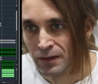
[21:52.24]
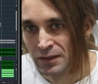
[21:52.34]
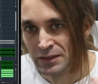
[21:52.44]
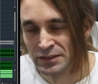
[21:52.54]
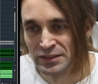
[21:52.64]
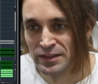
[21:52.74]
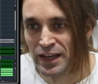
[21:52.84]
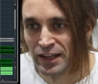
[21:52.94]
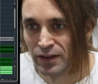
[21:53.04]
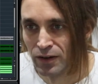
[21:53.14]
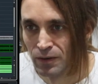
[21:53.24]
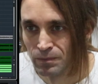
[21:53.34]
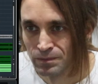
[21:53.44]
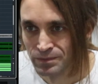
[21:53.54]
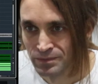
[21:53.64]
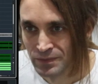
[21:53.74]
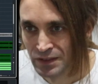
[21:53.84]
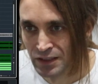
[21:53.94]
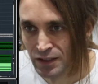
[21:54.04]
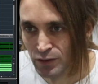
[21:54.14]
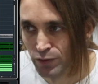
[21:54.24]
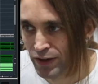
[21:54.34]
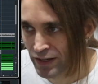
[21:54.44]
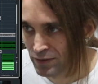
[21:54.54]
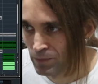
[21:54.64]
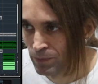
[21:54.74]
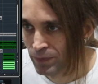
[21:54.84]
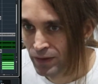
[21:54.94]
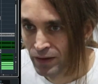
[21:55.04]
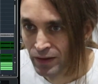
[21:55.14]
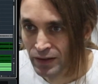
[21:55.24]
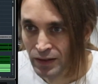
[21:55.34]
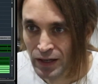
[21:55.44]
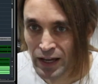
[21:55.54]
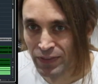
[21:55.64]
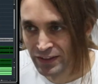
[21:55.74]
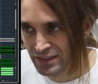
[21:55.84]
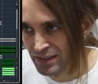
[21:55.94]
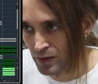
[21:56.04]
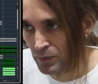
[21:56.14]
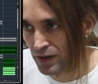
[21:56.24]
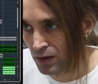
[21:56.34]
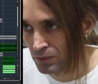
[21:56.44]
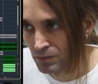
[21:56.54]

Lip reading: It's that little effect. And this is in the middle.